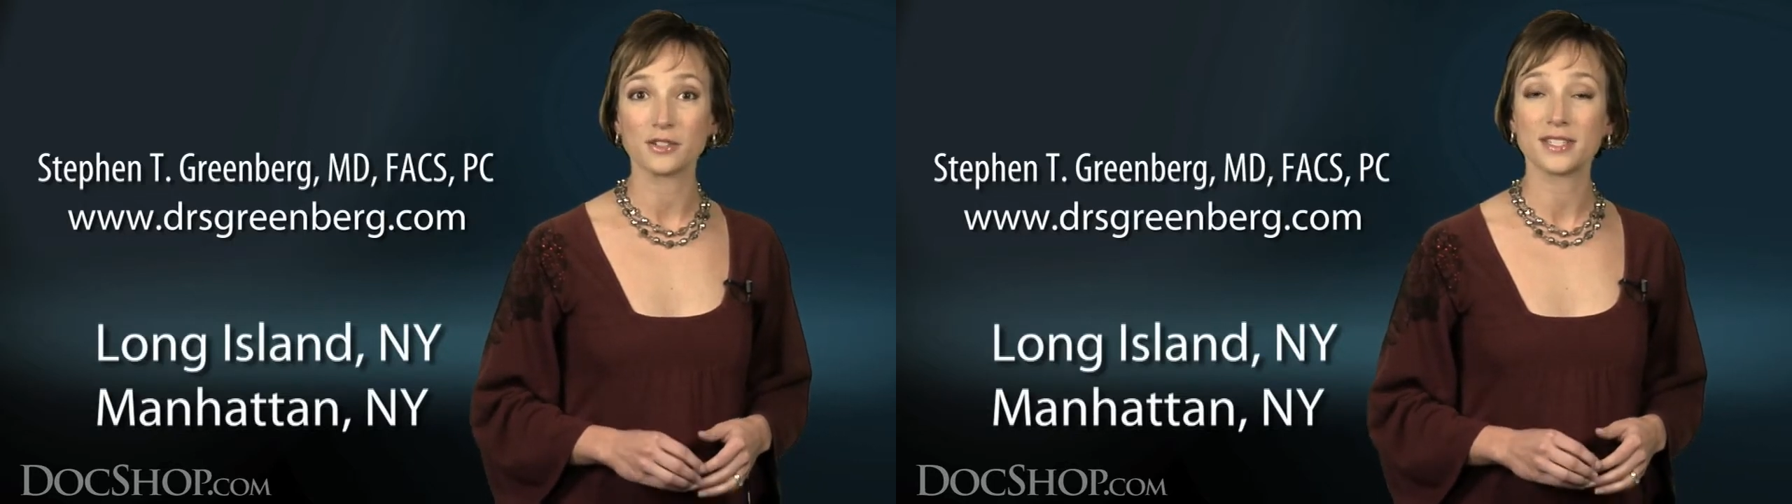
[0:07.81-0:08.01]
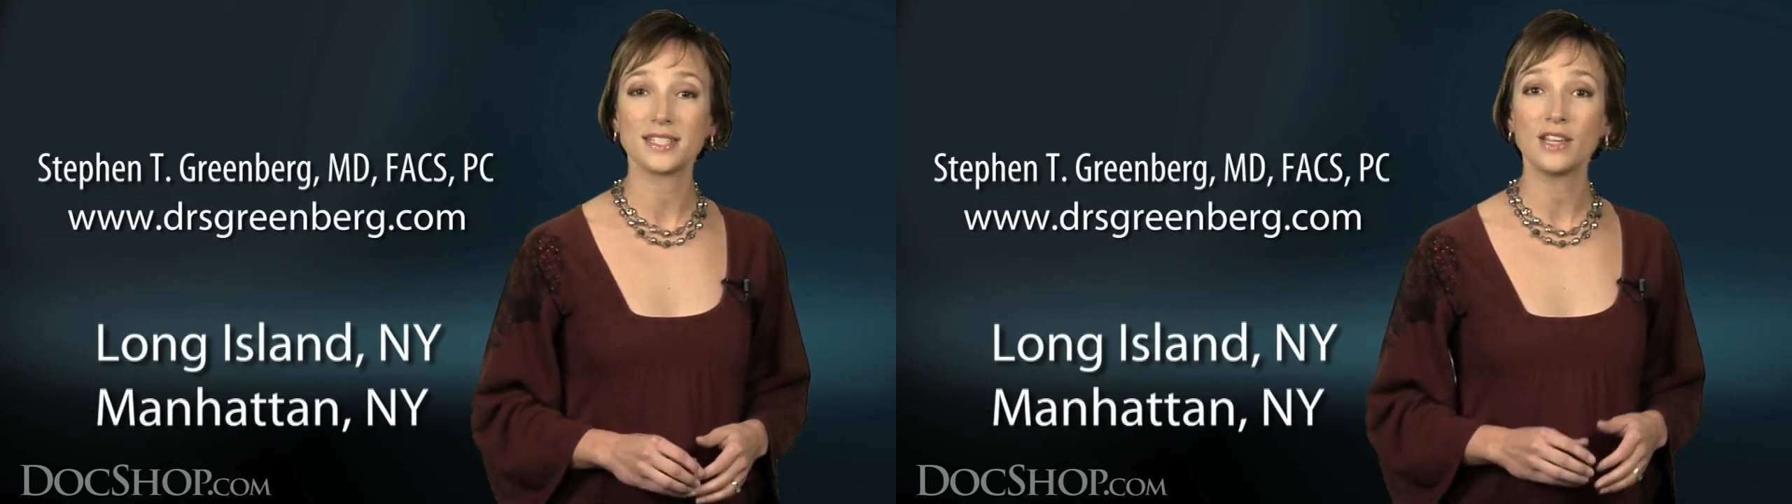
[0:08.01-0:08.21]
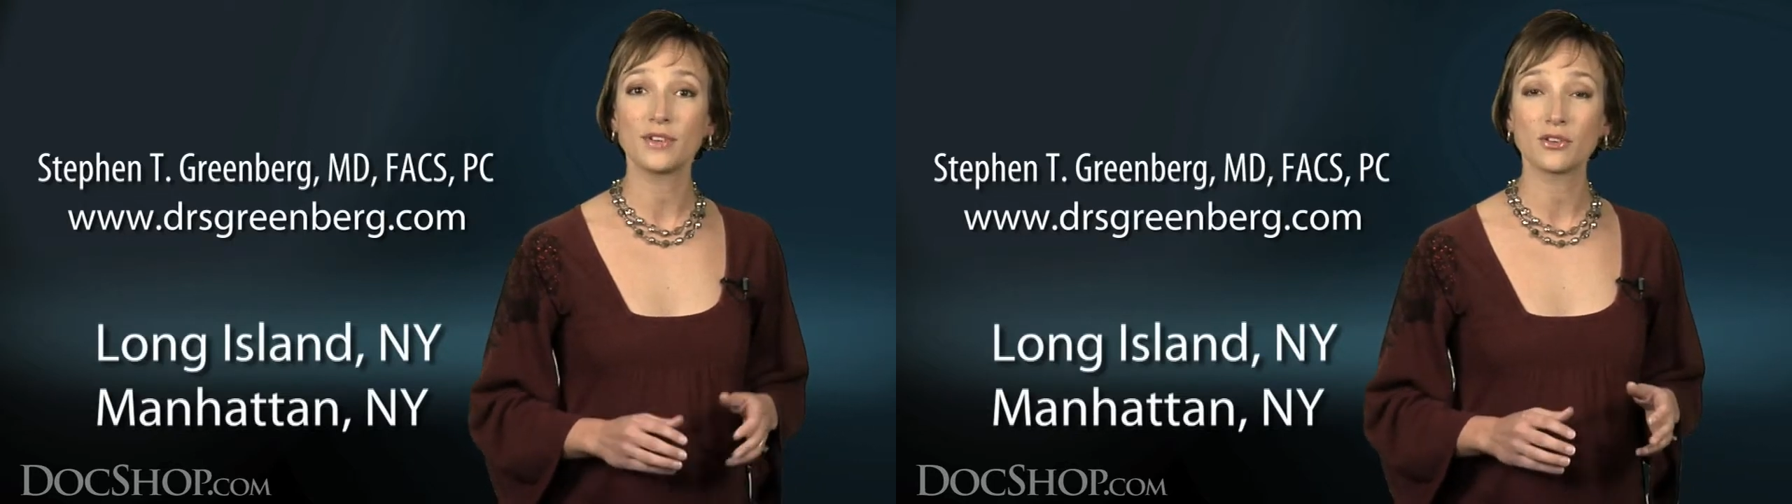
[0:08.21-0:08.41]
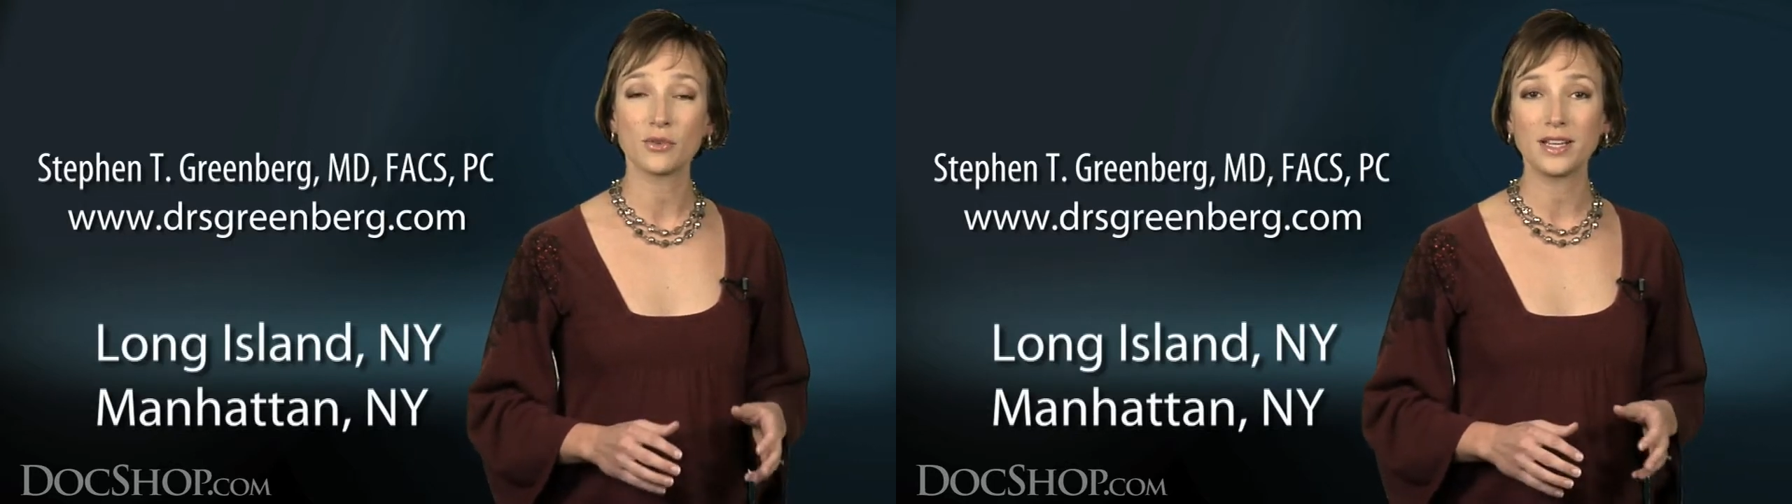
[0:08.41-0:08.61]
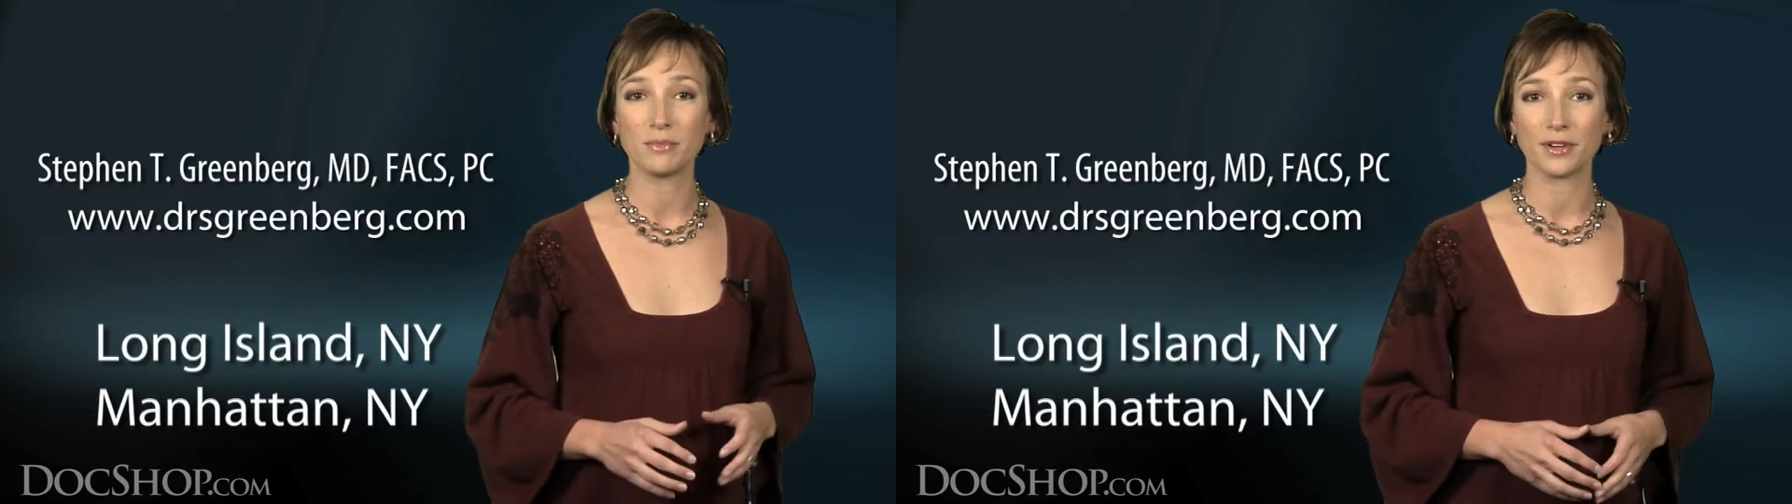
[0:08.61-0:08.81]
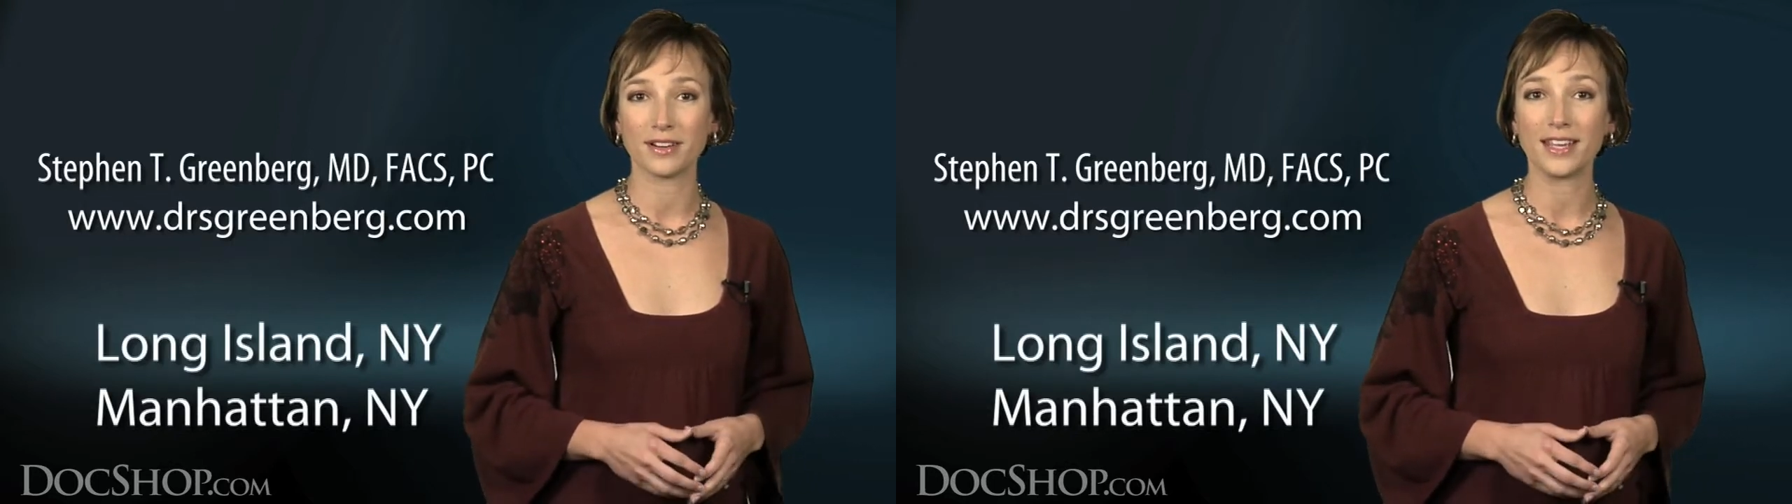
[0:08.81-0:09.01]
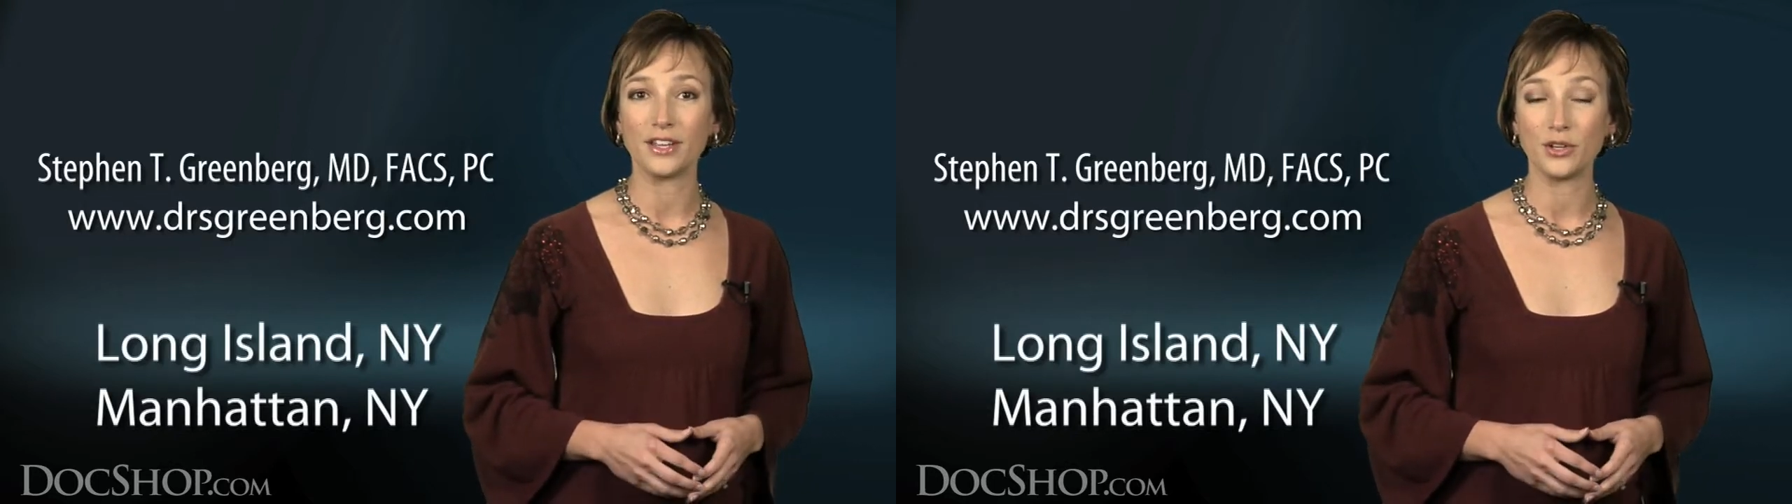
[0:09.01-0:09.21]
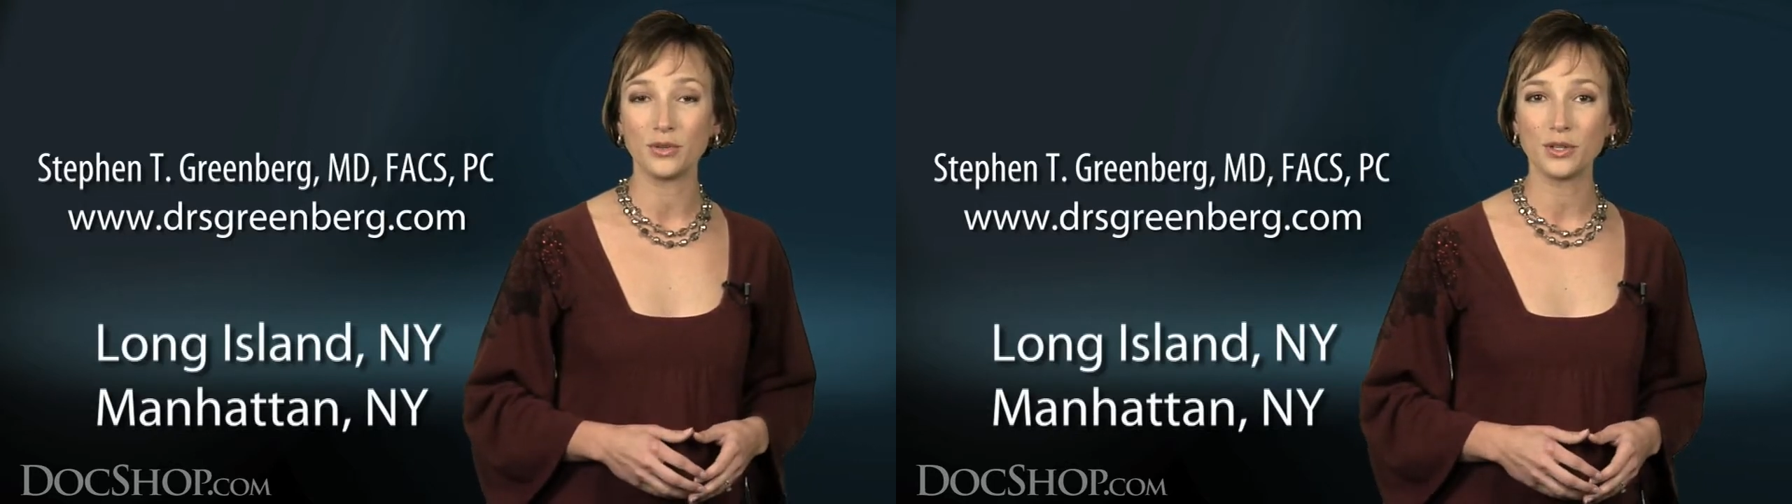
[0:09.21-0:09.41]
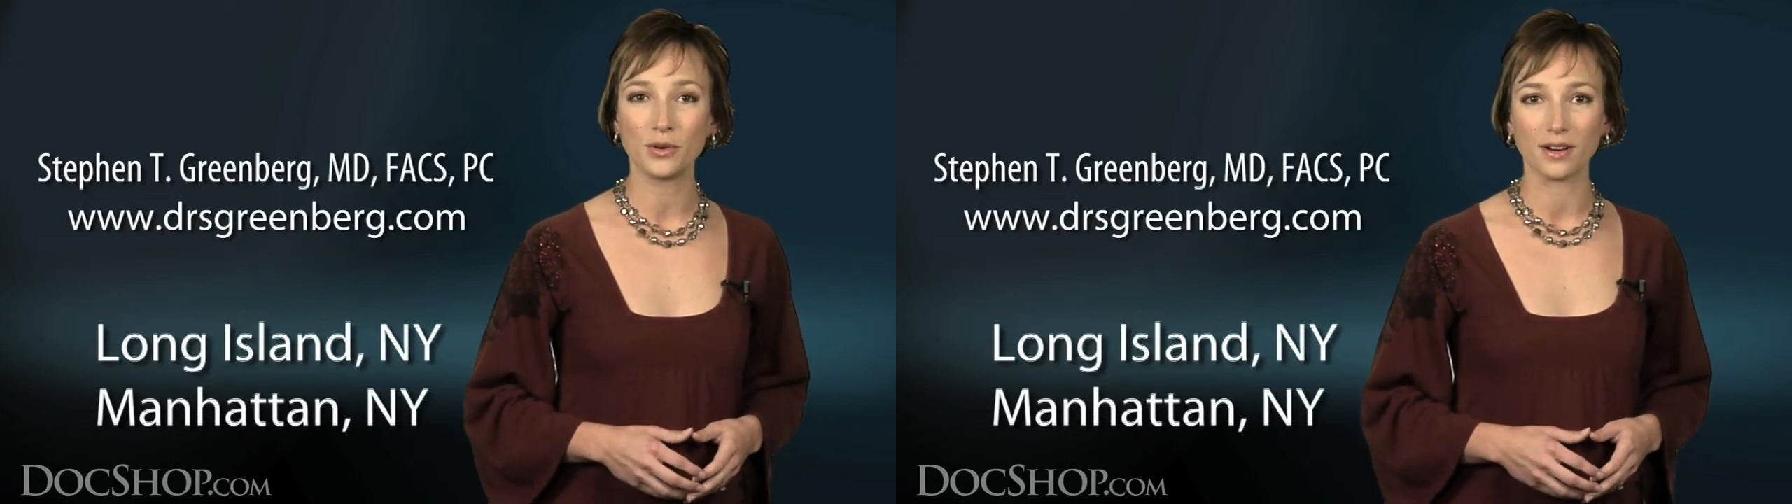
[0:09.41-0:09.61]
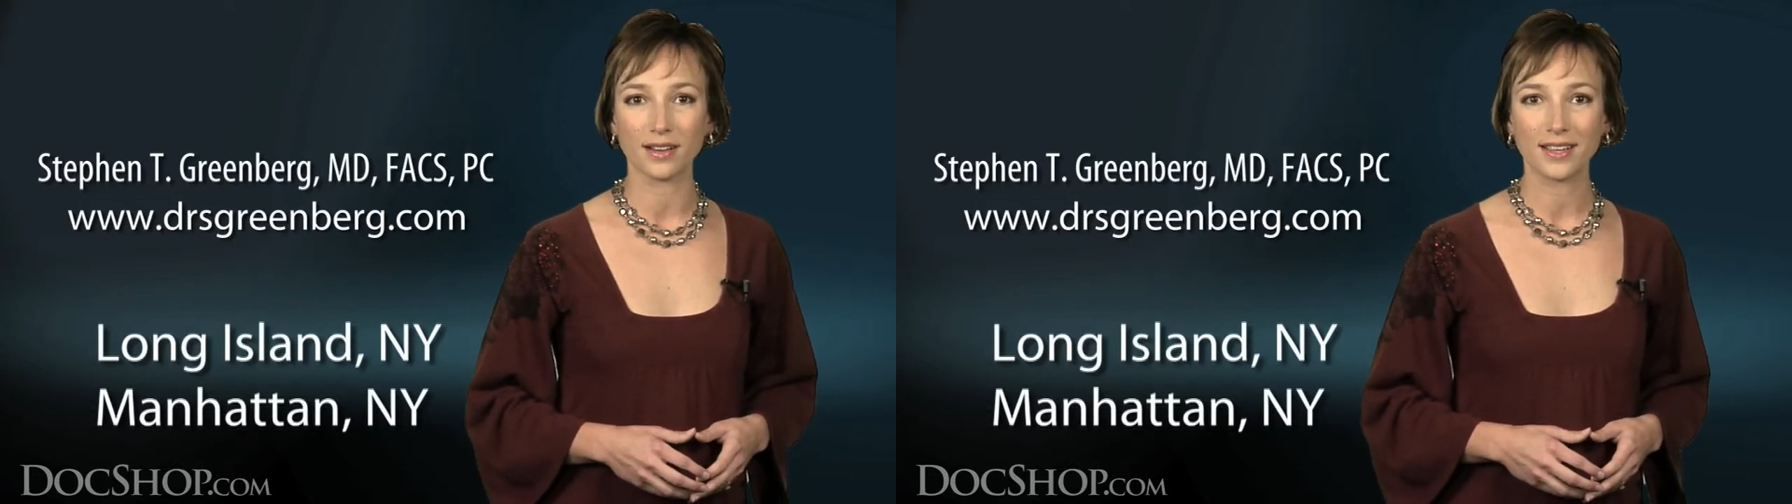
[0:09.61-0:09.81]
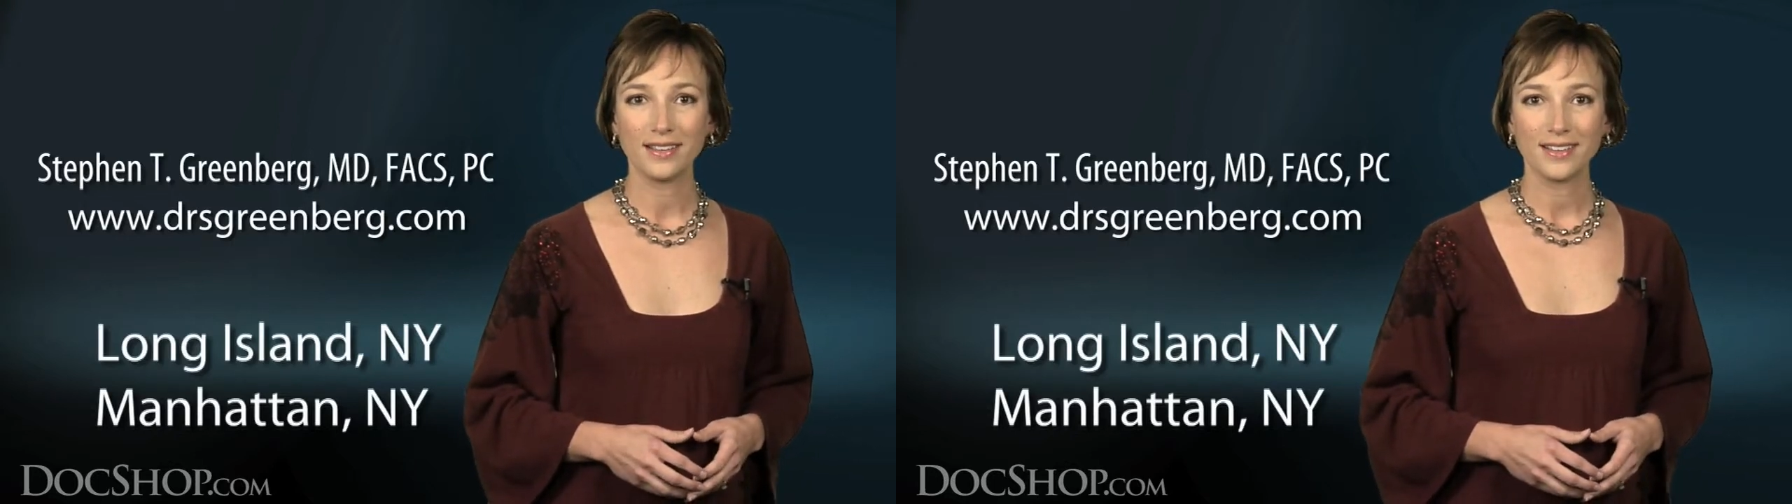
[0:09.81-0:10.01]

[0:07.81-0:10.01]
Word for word: Stephen Greenberg in New York.